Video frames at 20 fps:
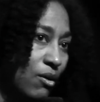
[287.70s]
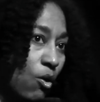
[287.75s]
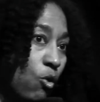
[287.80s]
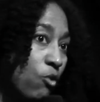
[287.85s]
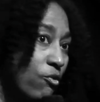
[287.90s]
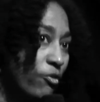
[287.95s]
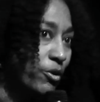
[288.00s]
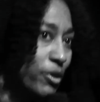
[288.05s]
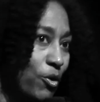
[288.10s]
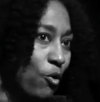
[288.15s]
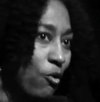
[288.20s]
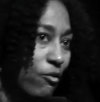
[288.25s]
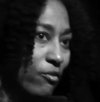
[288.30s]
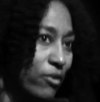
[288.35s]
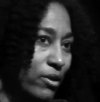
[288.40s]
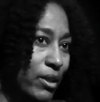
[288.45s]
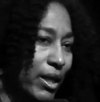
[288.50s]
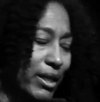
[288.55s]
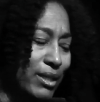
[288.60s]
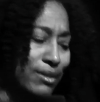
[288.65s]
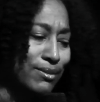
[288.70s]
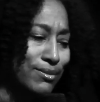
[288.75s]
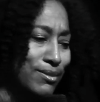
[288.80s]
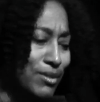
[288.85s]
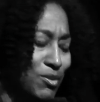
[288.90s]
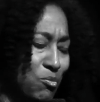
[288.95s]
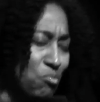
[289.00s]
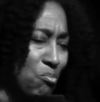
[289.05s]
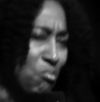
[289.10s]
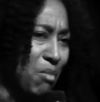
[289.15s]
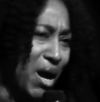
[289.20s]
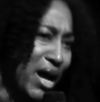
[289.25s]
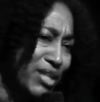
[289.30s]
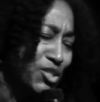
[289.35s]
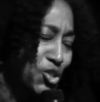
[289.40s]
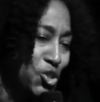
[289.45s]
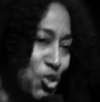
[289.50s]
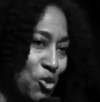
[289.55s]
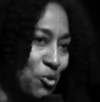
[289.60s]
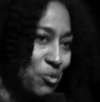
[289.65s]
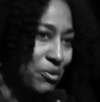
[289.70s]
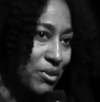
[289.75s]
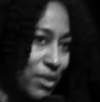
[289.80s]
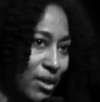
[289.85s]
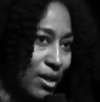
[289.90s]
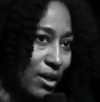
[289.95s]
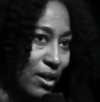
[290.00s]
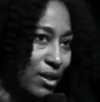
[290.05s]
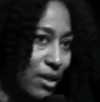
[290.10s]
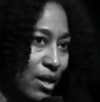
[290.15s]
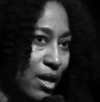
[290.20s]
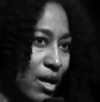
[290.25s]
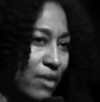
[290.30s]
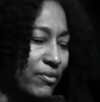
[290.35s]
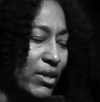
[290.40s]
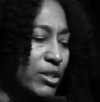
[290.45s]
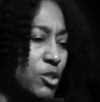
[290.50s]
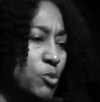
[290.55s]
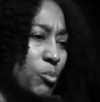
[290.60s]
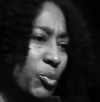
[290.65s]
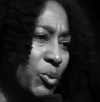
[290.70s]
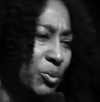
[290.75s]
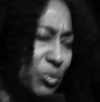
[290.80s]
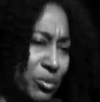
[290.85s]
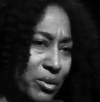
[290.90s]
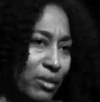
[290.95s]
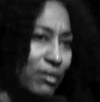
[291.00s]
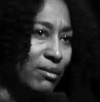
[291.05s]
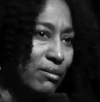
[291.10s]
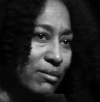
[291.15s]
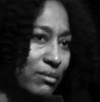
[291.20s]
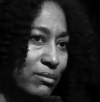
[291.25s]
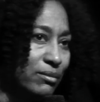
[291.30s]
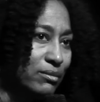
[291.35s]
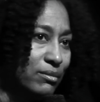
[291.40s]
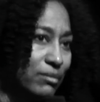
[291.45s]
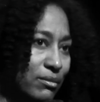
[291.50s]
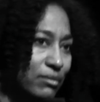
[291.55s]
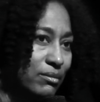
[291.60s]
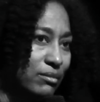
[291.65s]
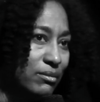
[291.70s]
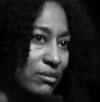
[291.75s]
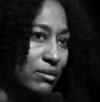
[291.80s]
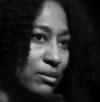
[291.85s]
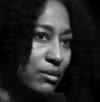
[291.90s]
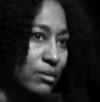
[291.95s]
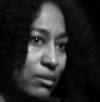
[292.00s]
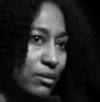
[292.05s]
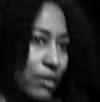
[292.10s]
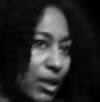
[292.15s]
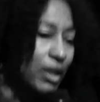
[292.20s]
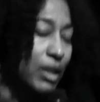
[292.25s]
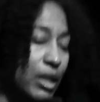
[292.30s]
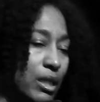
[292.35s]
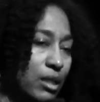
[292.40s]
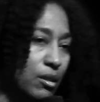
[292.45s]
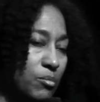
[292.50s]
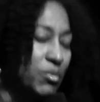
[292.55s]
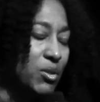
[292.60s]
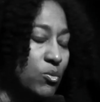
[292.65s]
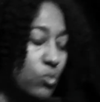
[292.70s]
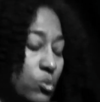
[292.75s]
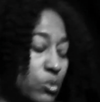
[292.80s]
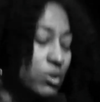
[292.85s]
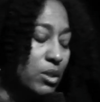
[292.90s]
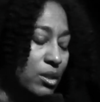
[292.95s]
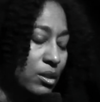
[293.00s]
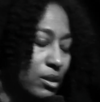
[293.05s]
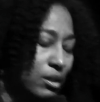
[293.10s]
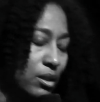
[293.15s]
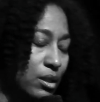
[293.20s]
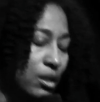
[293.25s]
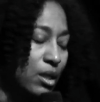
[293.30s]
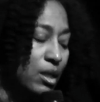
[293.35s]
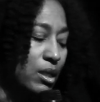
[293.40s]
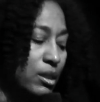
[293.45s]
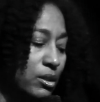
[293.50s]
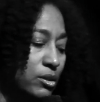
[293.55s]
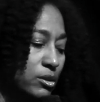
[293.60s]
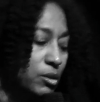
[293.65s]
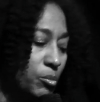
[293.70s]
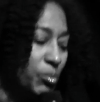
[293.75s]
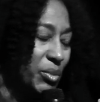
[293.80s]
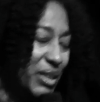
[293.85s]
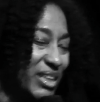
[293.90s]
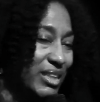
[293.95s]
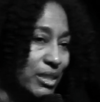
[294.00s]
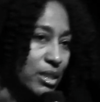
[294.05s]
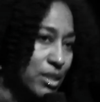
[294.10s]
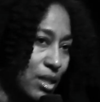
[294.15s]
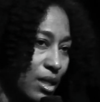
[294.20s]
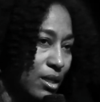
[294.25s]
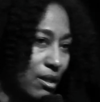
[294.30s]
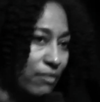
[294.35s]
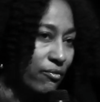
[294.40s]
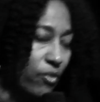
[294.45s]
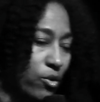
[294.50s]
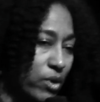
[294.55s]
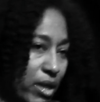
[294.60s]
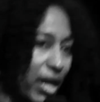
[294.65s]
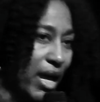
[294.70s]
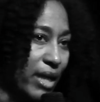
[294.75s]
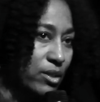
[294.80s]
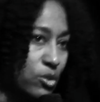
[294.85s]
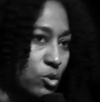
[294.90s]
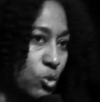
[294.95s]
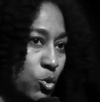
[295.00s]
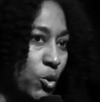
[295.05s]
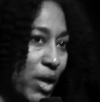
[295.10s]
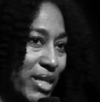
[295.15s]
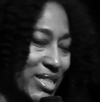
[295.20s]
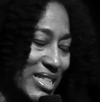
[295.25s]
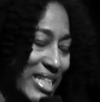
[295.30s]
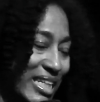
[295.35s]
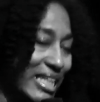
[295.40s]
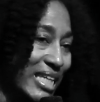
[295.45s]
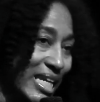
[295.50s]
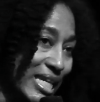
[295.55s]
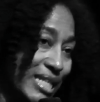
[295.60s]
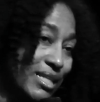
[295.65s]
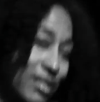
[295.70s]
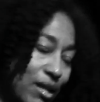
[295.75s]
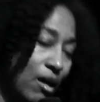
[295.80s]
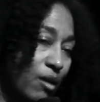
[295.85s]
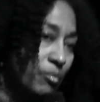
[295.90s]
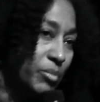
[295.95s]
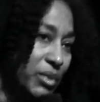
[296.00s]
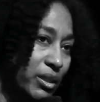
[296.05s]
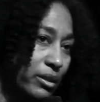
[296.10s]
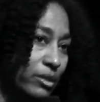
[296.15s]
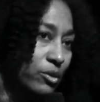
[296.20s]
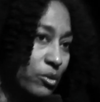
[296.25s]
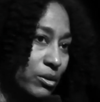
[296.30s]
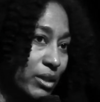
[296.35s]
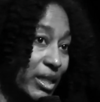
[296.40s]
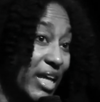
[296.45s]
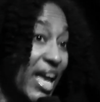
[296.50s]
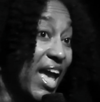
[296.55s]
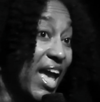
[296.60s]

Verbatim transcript: over and over, like it's this macho thing. That's brutal. And it can be really debilitating for an actor who has to get it up literally